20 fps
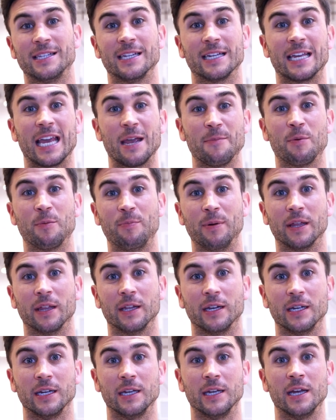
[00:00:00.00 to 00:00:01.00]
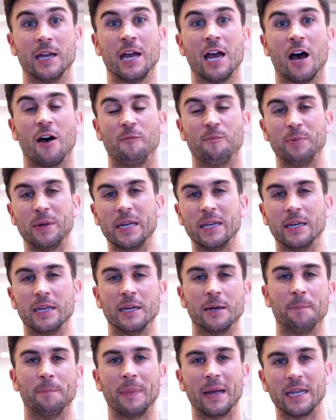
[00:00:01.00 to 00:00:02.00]
the capability of being an
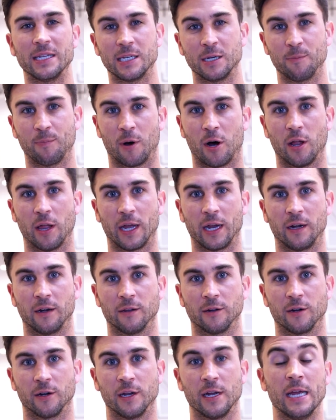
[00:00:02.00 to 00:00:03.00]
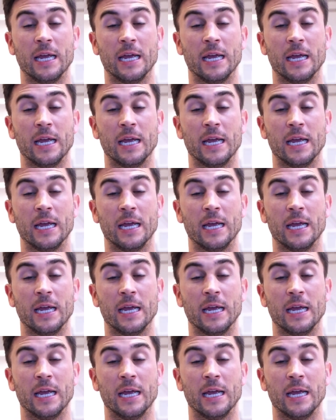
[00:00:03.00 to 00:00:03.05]
amazing ball handler.